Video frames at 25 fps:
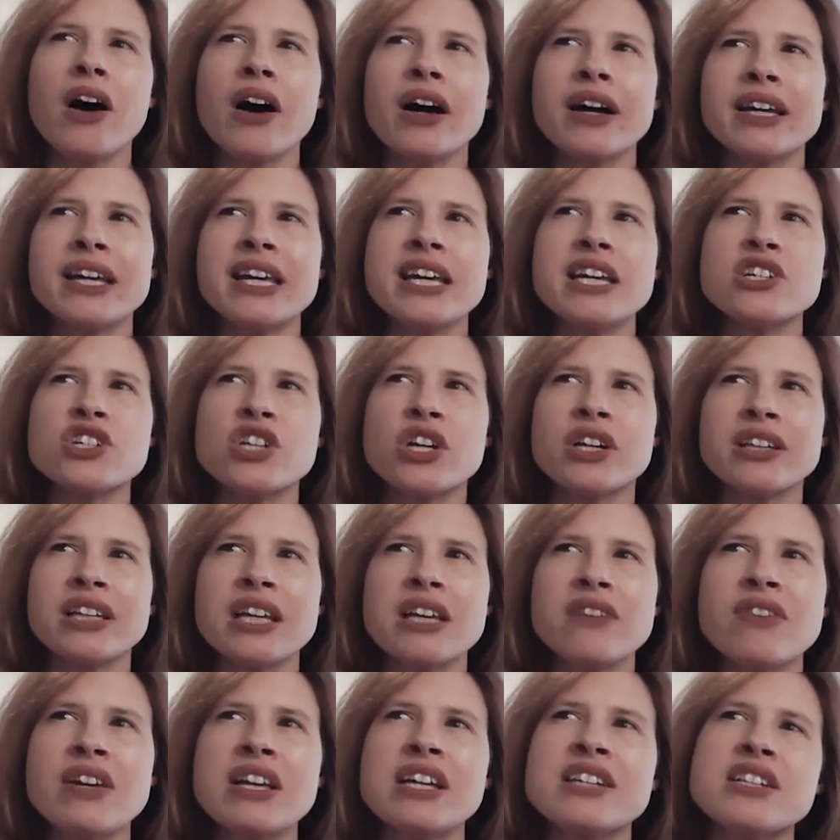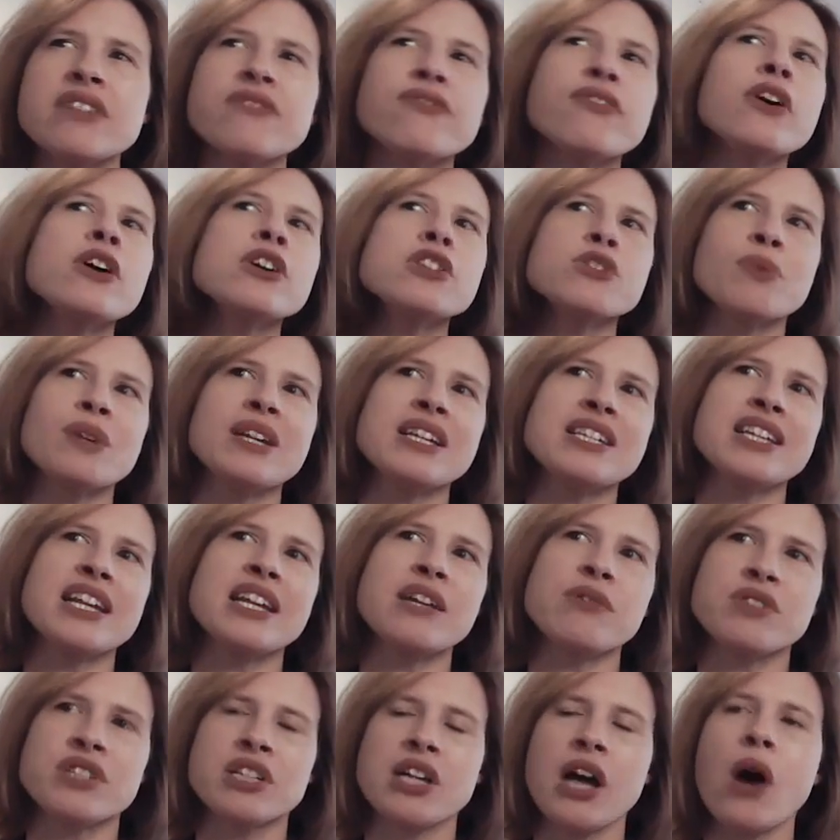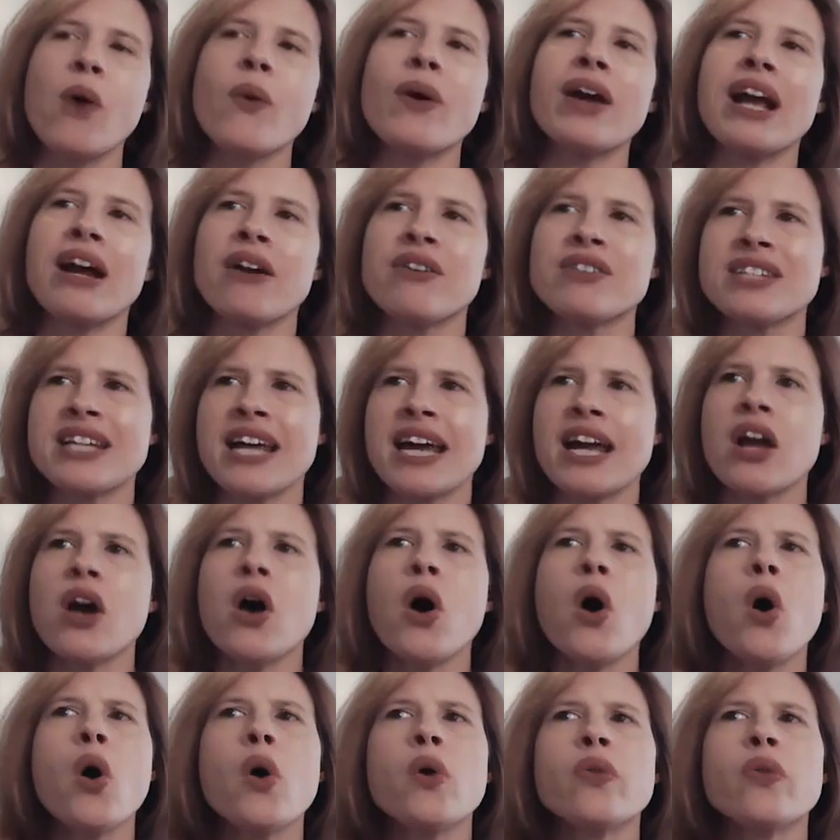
on Gija leaving because at first when he said he was going, I was like,